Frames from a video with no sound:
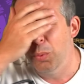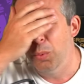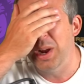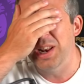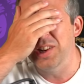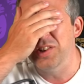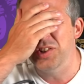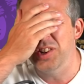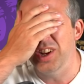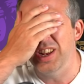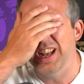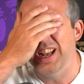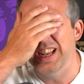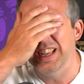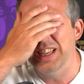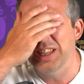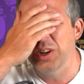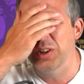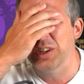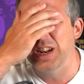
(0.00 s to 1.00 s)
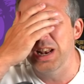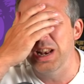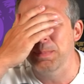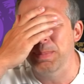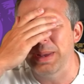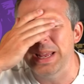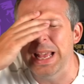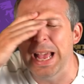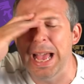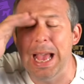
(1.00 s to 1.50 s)
which you're going to
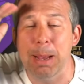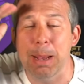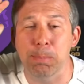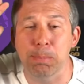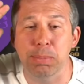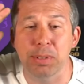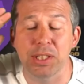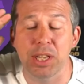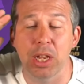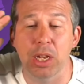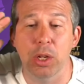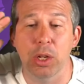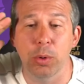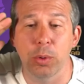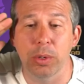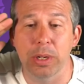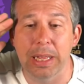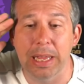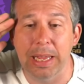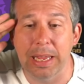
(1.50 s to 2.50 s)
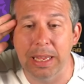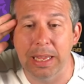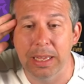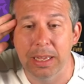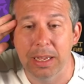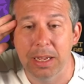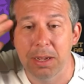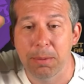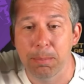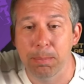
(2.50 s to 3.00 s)
be absolutely
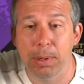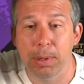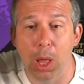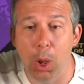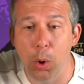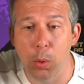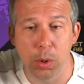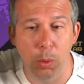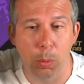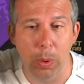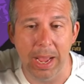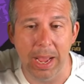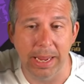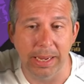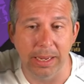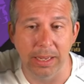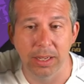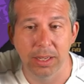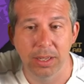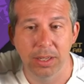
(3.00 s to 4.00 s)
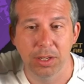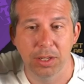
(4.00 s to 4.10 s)
blown away.